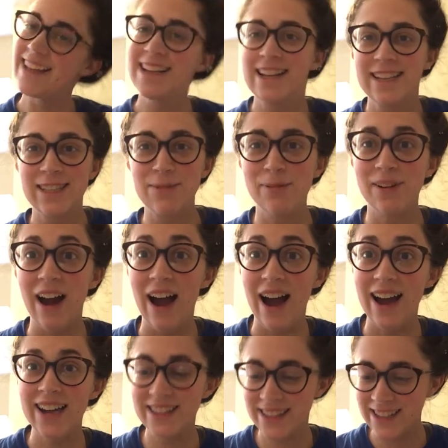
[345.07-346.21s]

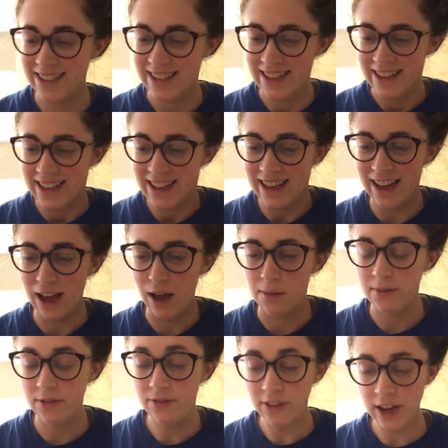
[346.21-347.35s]
surprise,
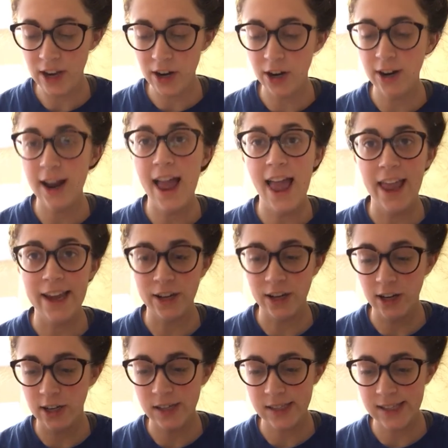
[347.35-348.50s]
fear,
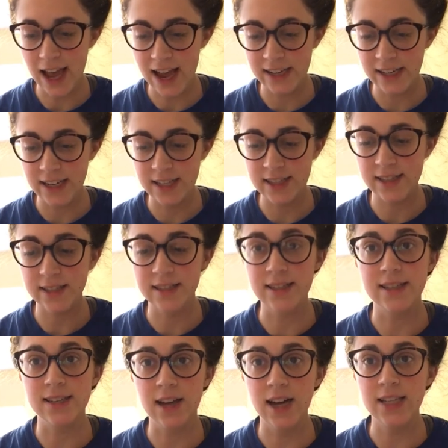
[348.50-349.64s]
anger, sadness,
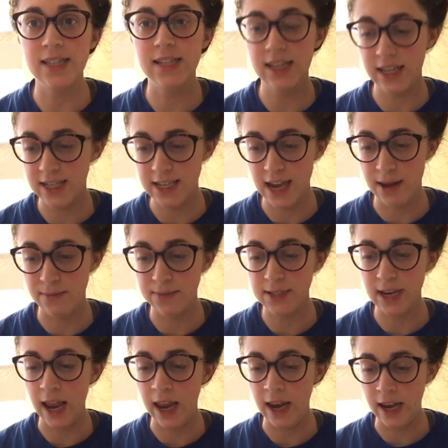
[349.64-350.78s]
disgust, contempt,
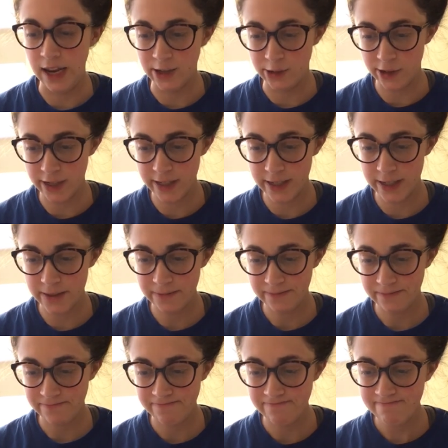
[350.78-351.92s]
and interest.
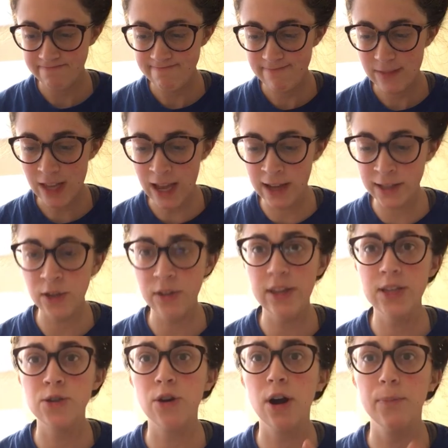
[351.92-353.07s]
And so
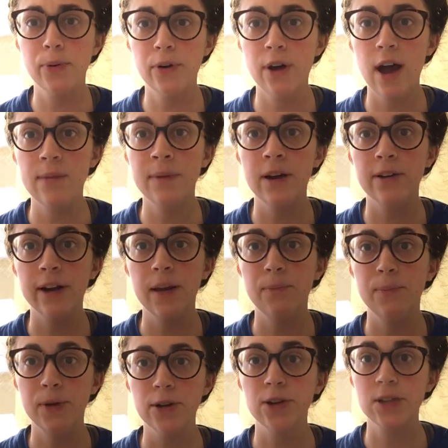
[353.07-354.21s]
these are our primary,
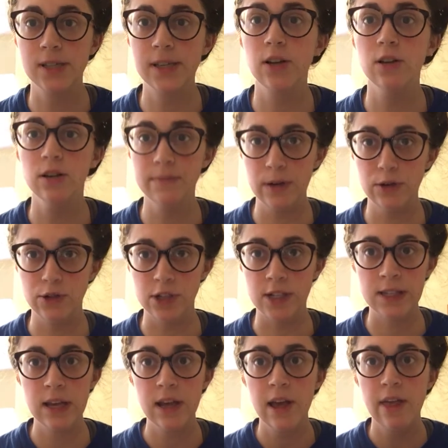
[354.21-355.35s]
pure single
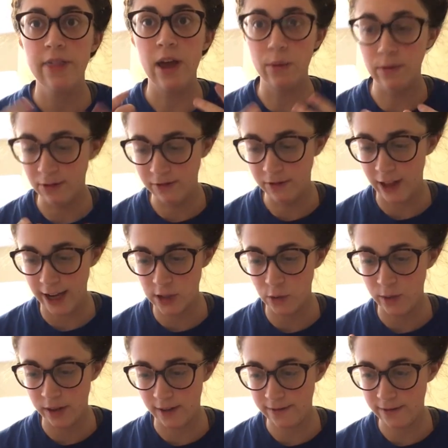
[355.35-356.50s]
emotions that we reflect
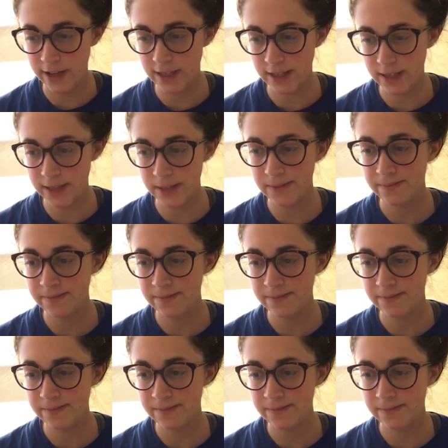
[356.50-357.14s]
with our faces.